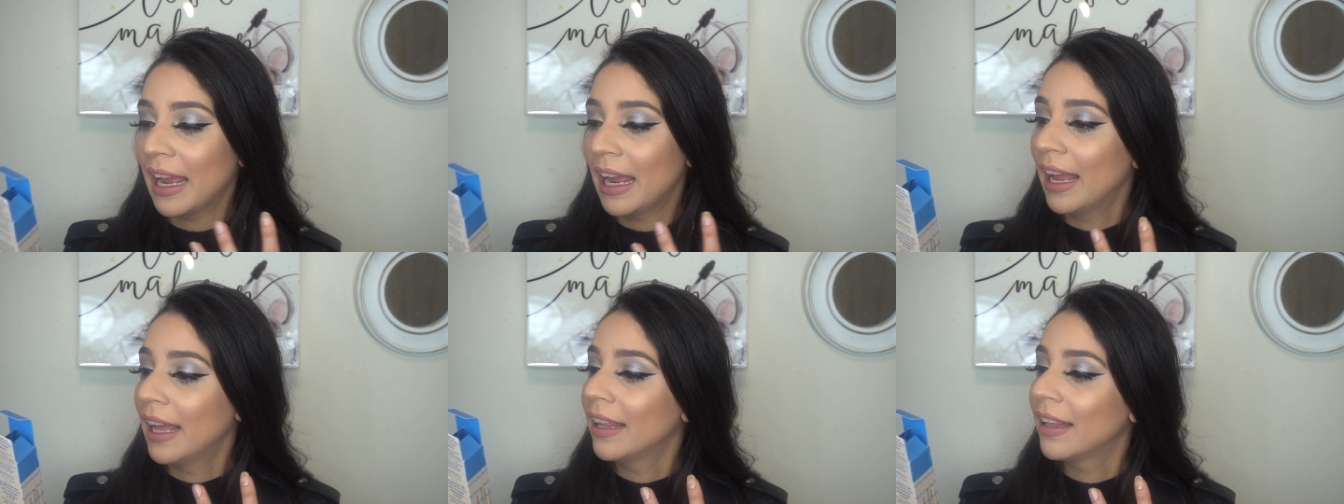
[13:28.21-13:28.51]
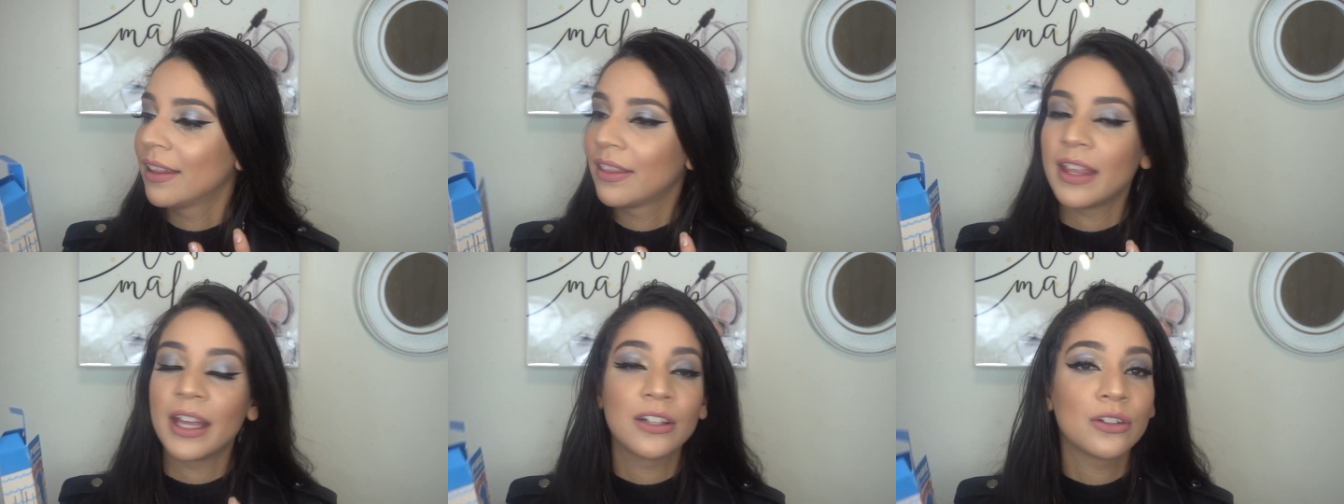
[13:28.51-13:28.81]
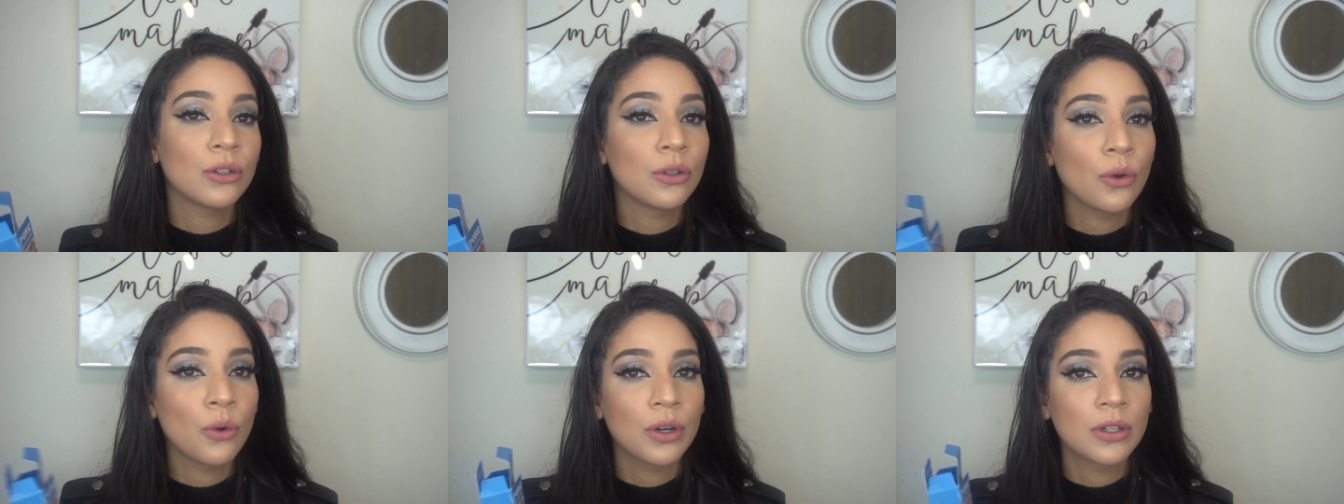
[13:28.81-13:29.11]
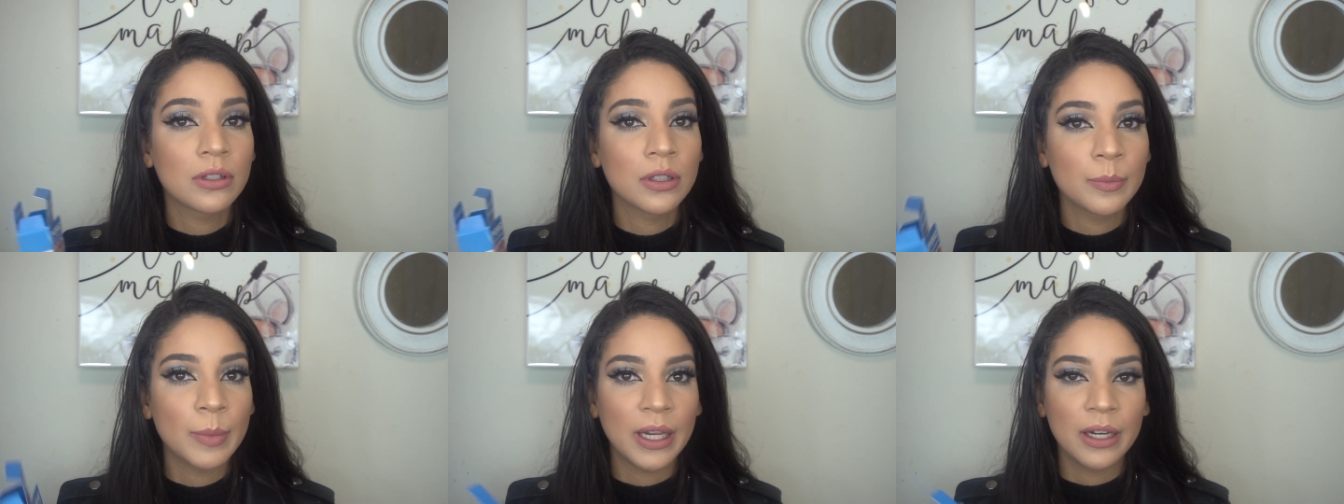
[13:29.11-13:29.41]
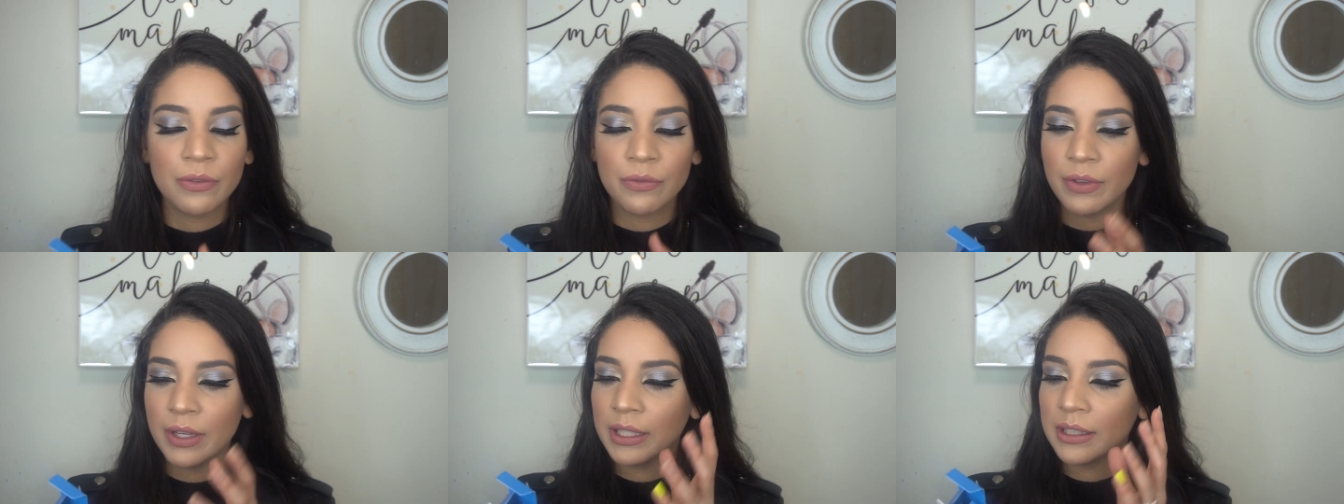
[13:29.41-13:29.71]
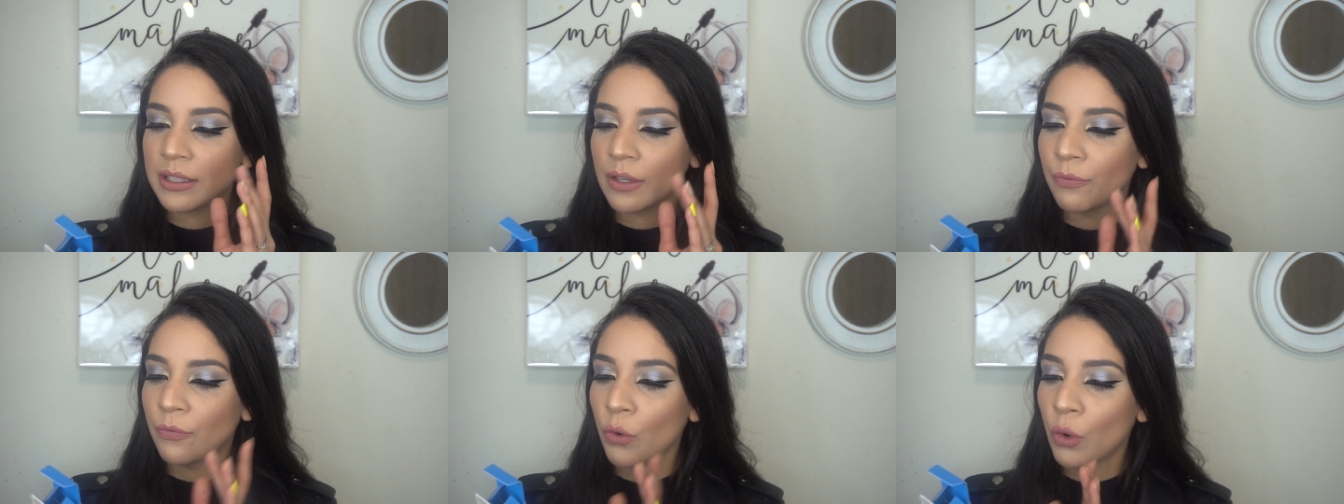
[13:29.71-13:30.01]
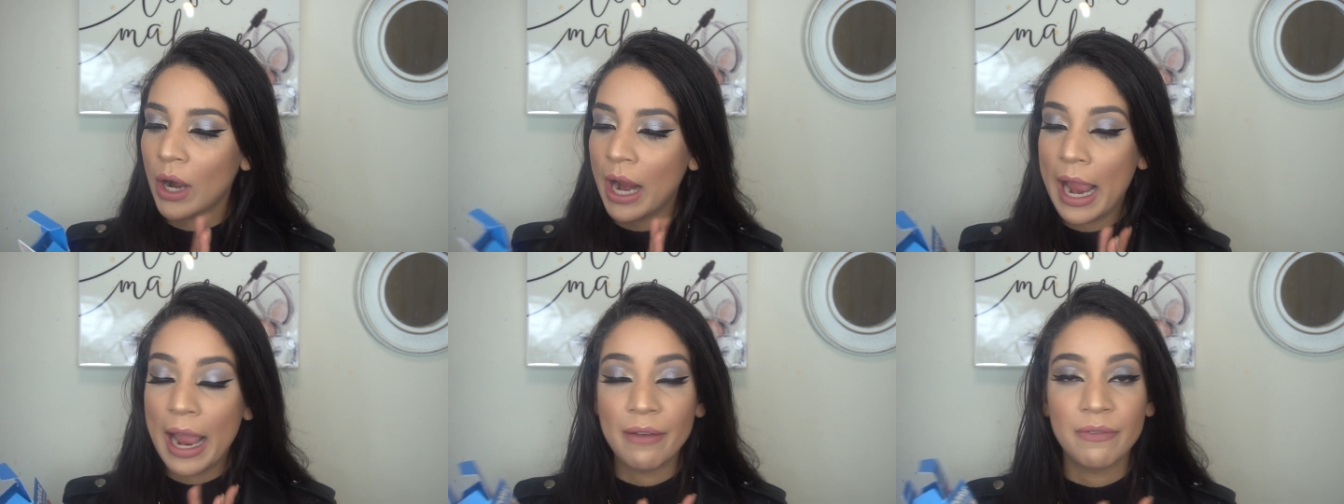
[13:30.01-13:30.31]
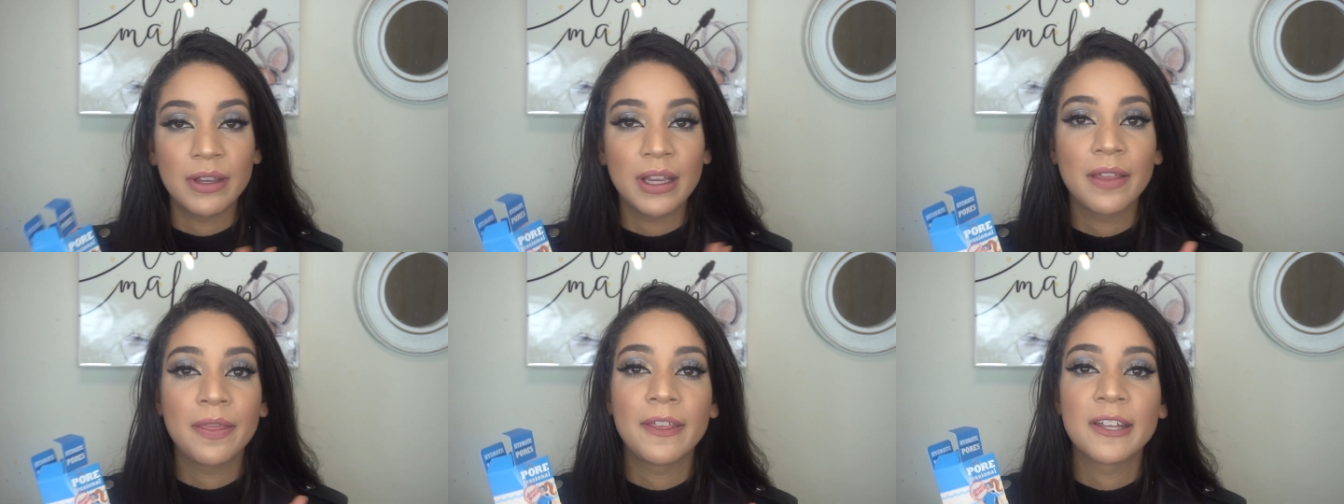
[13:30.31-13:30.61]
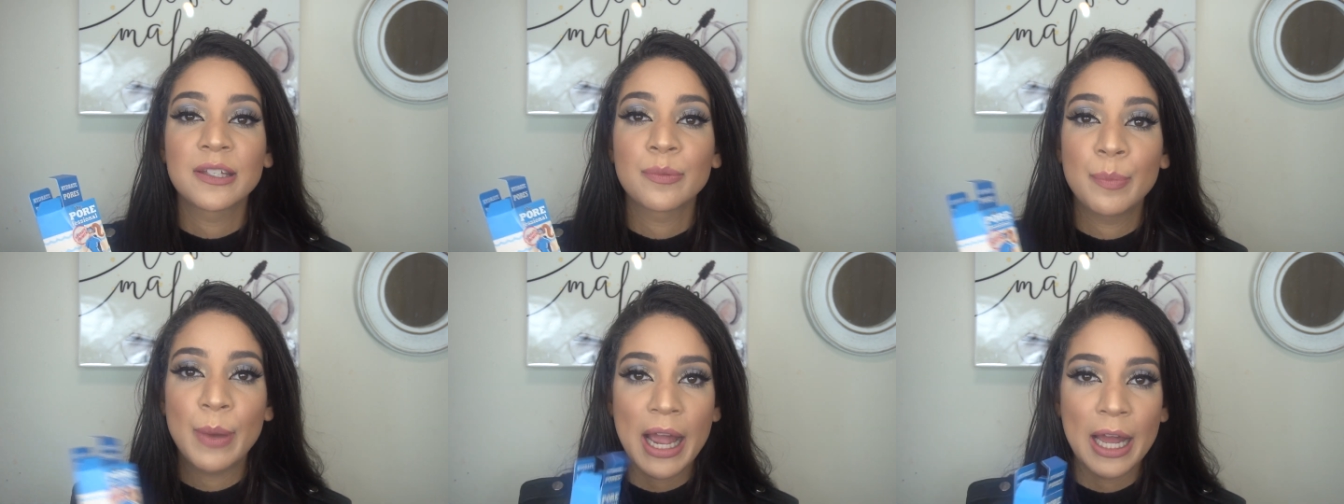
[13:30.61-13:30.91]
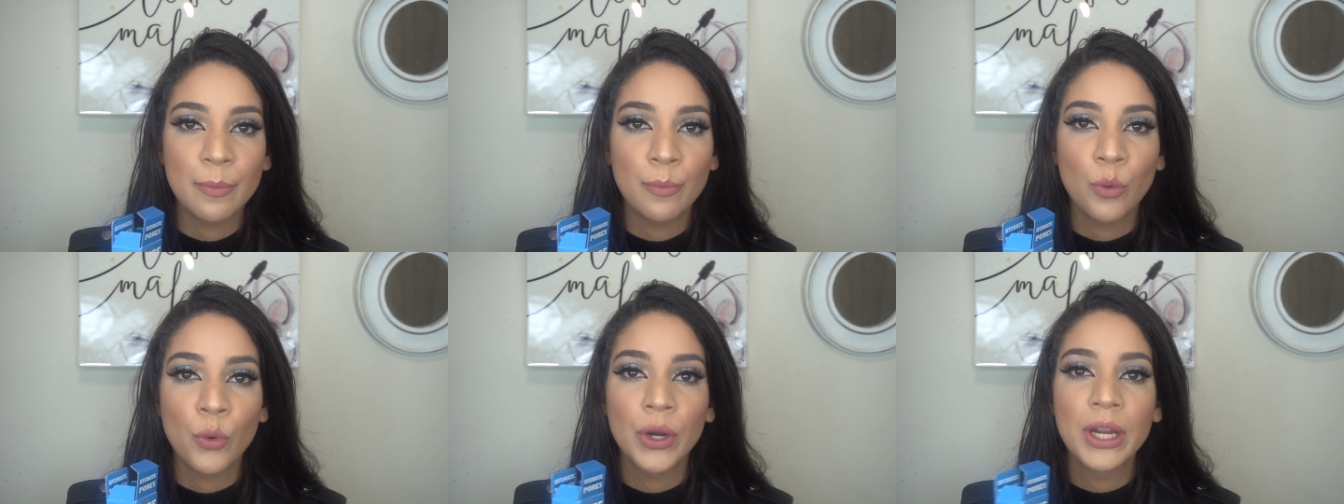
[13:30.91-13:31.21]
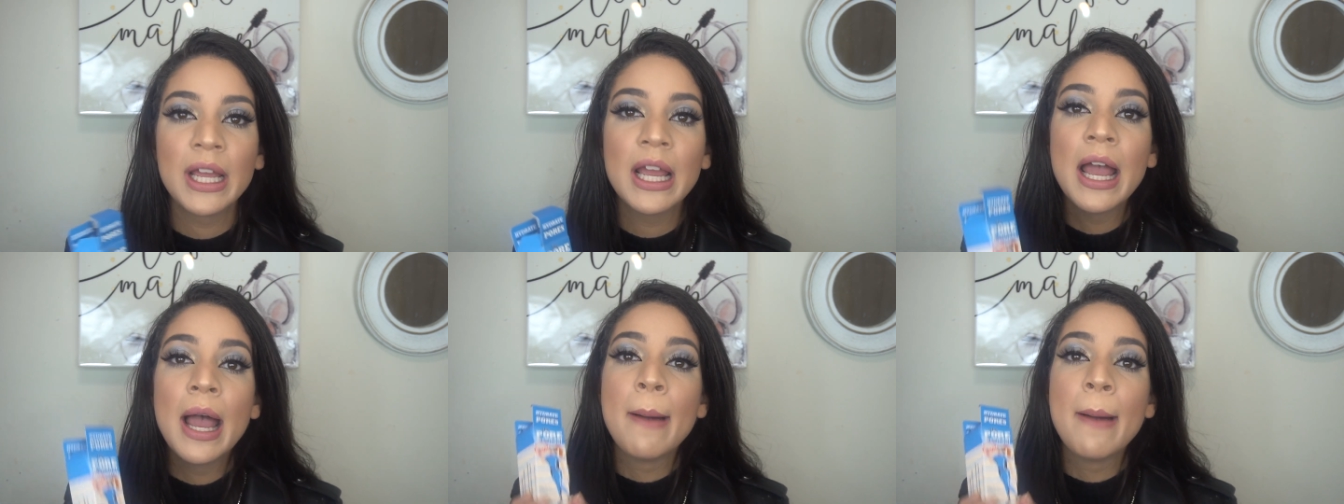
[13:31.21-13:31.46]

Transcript: and thank the Lord to benefit for having this bad boy,